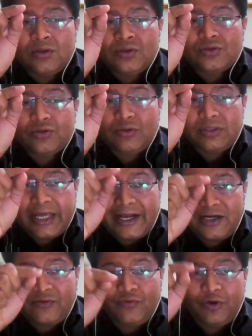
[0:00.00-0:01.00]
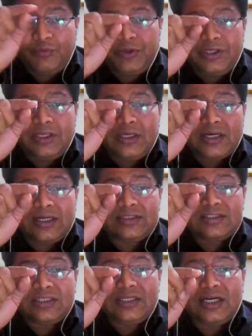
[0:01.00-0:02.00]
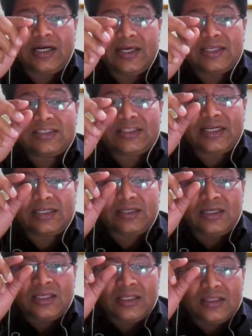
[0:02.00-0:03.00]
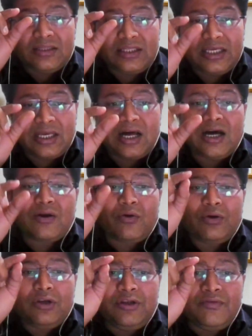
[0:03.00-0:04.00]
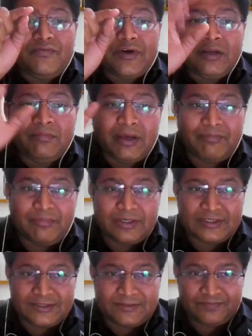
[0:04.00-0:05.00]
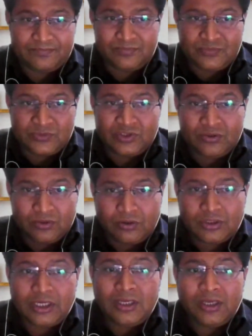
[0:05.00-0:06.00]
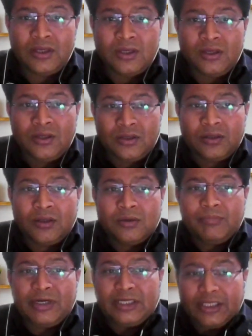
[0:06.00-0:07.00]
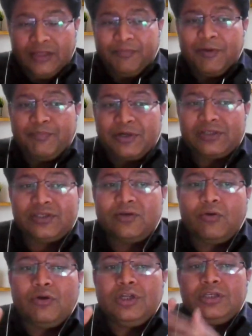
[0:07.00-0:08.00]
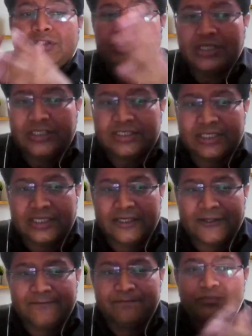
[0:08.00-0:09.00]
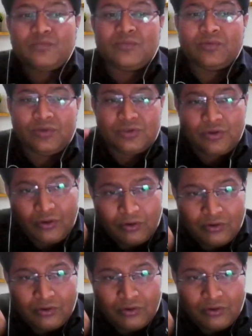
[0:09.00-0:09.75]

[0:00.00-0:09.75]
so that would be considered as that they are only one members okay but if a person holding six share so